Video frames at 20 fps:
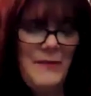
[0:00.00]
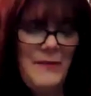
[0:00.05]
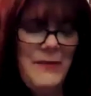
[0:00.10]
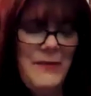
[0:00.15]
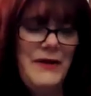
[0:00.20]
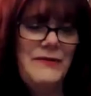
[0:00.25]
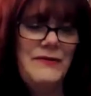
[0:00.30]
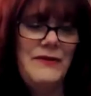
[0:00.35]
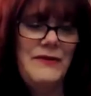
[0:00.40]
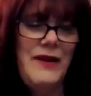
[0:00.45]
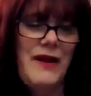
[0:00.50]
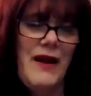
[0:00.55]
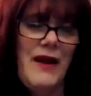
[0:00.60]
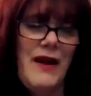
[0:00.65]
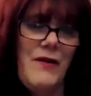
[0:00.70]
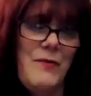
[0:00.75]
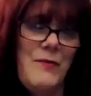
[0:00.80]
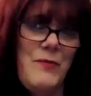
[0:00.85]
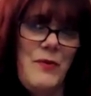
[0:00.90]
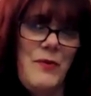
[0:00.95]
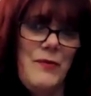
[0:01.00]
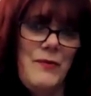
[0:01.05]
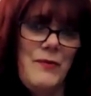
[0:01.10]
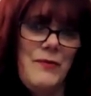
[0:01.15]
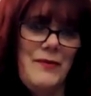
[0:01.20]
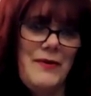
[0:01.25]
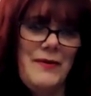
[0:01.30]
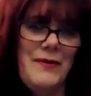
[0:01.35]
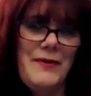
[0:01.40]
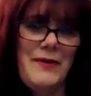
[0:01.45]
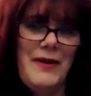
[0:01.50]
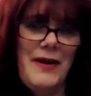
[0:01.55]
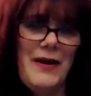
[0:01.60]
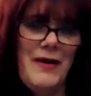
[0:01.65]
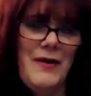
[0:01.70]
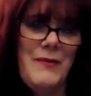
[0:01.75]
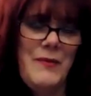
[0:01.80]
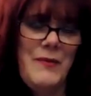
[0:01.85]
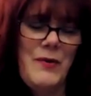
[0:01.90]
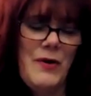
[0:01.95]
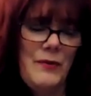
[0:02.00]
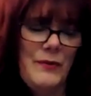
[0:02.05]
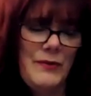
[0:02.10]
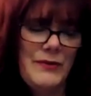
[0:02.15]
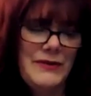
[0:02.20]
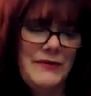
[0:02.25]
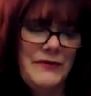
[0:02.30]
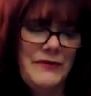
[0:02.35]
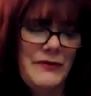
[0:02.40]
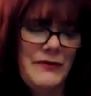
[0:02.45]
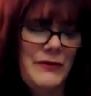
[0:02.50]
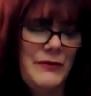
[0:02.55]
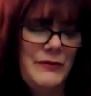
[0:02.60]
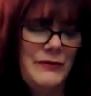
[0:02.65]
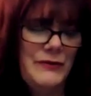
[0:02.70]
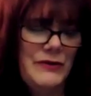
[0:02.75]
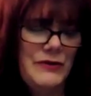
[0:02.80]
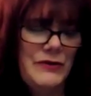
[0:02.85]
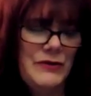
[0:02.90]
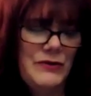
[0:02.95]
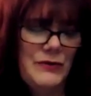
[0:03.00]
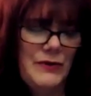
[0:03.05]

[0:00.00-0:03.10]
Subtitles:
And how important was it for you to